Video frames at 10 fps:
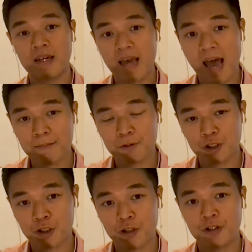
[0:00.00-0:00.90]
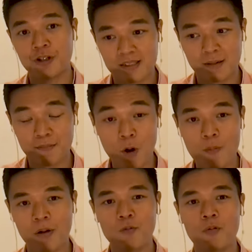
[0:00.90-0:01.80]
capture the
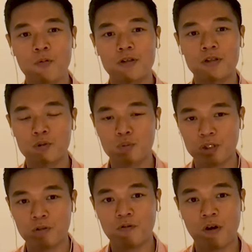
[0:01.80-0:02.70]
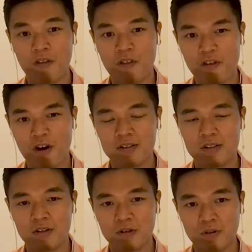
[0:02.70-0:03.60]
moment when we switch from thought
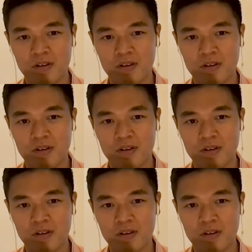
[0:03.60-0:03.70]
to